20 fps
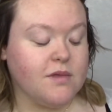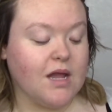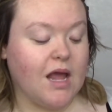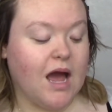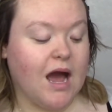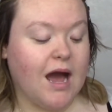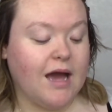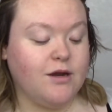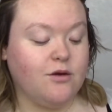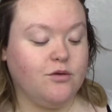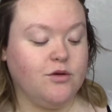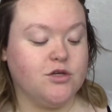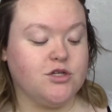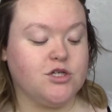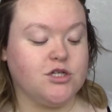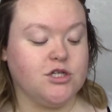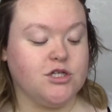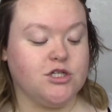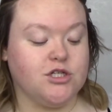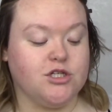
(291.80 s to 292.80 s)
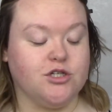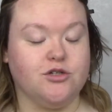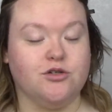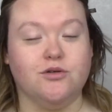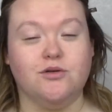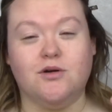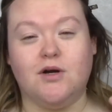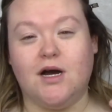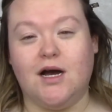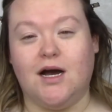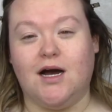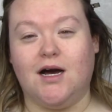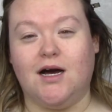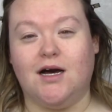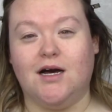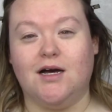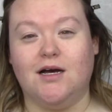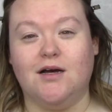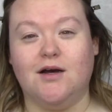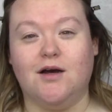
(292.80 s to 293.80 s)
I don't usually do
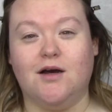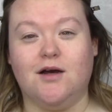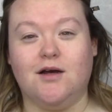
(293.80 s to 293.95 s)
a